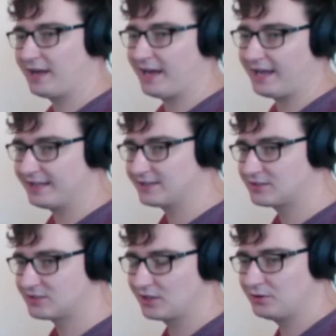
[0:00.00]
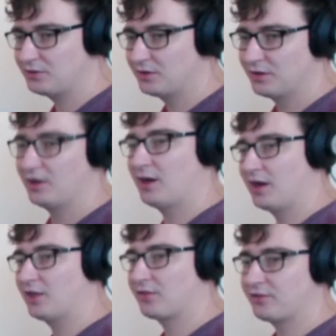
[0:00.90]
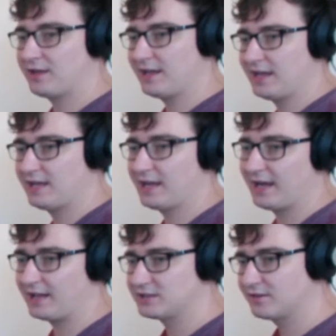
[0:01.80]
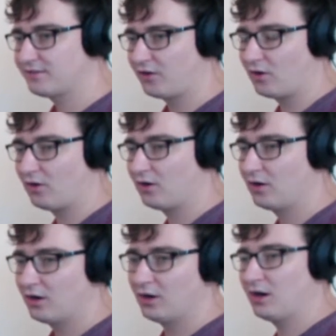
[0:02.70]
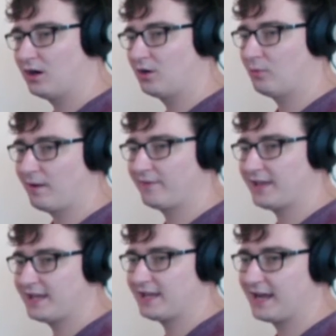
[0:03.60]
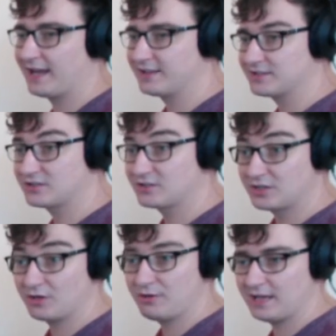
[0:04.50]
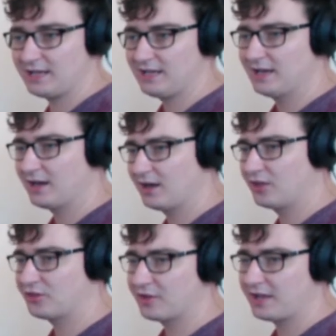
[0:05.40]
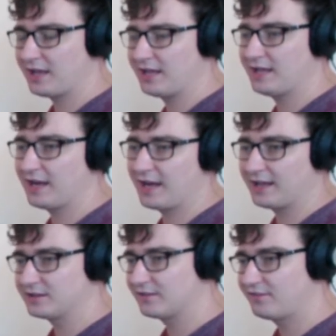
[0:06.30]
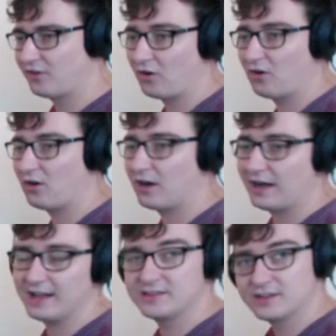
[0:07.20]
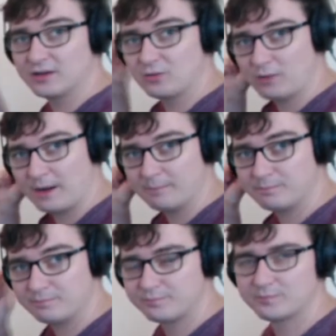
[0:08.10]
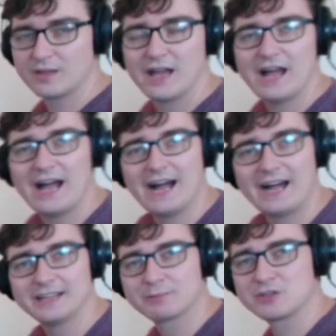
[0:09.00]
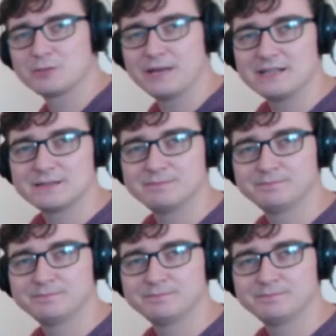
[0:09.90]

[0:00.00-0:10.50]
and two, a three E and four, a one E and two E, a three E and four and a one. And up to speed.